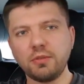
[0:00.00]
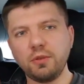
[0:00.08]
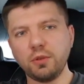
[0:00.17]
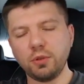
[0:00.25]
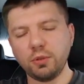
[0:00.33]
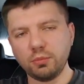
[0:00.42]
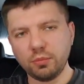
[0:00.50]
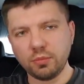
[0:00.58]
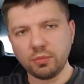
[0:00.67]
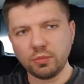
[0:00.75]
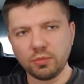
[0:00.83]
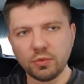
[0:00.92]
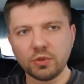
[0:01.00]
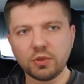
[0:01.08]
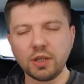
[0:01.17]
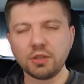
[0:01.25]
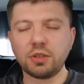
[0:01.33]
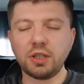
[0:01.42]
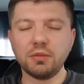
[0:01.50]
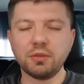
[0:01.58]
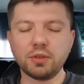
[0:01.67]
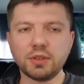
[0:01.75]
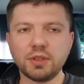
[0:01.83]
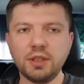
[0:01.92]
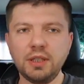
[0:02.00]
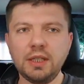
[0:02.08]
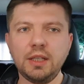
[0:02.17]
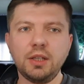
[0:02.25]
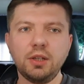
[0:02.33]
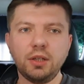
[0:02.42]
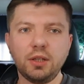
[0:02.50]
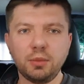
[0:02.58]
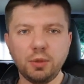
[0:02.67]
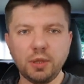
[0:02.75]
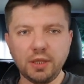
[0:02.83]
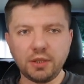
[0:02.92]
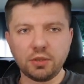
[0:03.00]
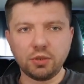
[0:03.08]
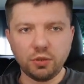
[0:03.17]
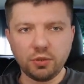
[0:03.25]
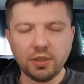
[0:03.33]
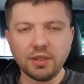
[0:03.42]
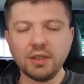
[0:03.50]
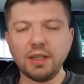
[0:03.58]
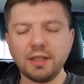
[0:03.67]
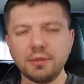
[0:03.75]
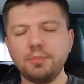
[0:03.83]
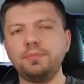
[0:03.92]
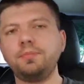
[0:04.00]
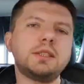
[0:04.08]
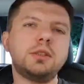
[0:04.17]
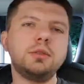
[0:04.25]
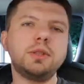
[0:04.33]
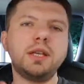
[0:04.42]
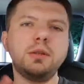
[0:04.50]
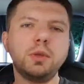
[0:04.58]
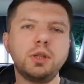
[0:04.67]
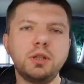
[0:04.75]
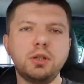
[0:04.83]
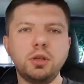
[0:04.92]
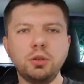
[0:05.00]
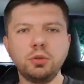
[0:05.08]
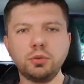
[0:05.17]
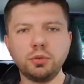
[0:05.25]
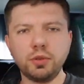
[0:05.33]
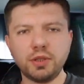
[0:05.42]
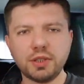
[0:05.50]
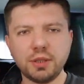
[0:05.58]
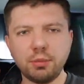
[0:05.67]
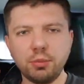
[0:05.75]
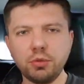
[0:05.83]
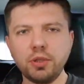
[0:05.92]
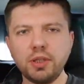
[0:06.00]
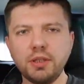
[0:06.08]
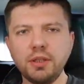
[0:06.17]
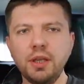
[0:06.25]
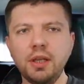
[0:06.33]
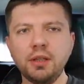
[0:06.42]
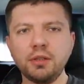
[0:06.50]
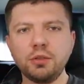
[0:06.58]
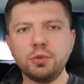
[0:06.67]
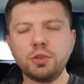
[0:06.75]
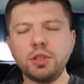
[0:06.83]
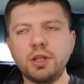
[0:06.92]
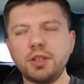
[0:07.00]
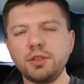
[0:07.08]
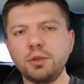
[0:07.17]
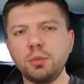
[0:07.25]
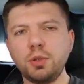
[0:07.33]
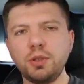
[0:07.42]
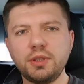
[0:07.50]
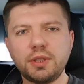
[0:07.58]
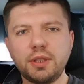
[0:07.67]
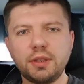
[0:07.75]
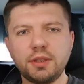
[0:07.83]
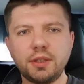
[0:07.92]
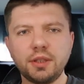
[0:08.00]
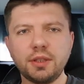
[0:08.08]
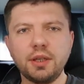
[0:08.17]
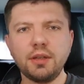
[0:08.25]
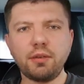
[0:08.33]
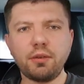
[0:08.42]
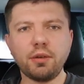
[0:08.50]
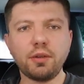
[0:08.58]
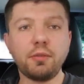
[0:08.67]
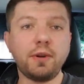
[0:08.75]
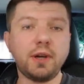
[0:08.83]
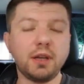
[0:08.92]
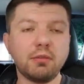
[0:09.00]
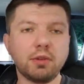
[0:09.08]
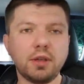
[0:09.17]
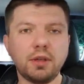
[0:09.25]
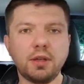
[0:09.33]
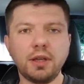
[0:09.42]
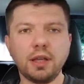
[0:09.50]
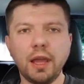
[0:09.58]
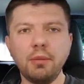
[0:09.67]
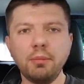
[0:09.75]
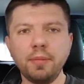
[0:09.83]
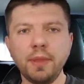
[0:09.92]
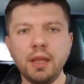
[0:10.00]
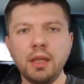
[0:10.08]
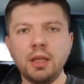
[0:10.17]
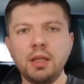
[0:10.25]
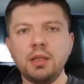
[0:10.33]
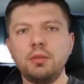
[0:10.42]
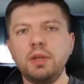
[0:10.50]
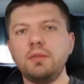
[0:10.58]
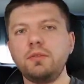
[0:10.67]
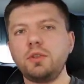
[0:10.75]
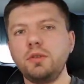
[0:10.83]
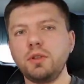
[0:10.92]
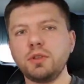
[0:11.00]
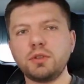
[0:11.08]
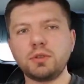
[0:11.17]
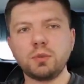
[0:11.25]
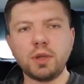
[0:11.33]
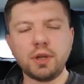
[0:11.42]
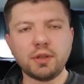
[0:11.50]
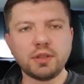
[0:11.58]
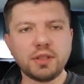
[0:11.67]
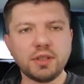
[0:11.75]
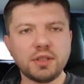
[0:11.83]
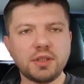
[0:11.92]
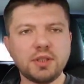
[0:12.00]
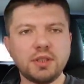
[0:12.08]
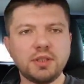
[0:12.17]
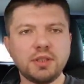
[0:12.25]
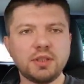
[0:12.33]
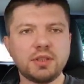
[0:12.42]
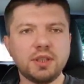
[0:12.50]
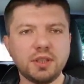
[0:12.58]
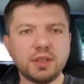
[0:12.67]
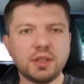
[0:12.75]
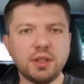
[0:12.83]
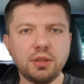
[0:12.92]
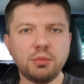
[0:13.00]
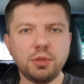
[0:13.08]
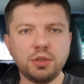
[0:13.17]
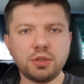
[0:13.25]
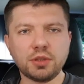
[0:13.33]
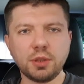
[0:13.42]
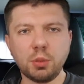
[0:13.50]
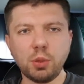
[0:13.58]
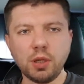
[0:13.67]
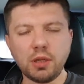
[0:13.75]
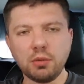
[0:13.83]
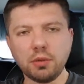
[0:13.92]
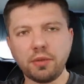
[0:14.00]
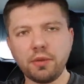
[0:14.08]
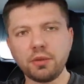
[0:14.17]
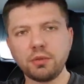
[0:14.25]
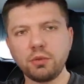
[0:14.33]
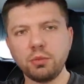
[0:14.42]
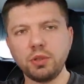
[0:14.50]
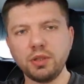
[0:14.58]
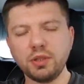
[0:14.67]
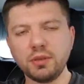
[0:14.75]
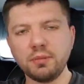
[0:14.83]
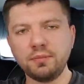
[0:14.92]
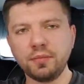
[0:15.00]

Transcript: for truck drivers later on at night. So then we go to this Amsterdam supercharger. We started at 9:35 a.m. We have driven 166 kilometers in 1 hour 32 minutes,